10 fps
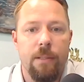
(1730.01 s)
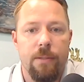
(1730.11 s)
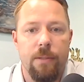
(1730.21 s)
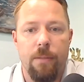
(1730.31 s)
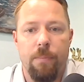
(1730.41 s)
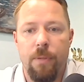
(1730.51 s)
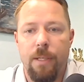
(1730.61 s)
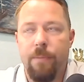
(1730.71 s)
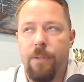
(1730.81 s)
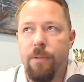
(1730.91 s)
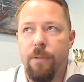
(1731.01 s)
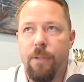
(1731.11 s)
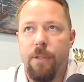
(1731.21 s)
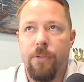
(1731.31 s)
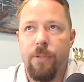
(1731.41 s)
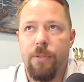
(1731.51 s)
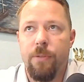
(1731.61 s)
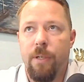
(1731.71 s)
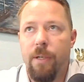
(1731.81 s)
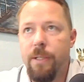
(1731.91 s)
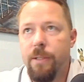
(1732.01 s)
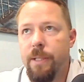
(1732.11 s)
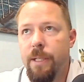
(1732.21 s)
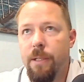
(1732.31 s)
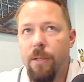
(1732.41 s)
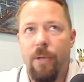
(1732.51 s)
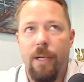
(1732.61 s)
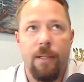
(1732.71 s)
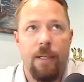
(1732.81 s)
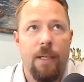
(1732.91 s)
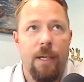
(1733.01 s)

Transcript: So you pull up to the grocery store and you say, you know what,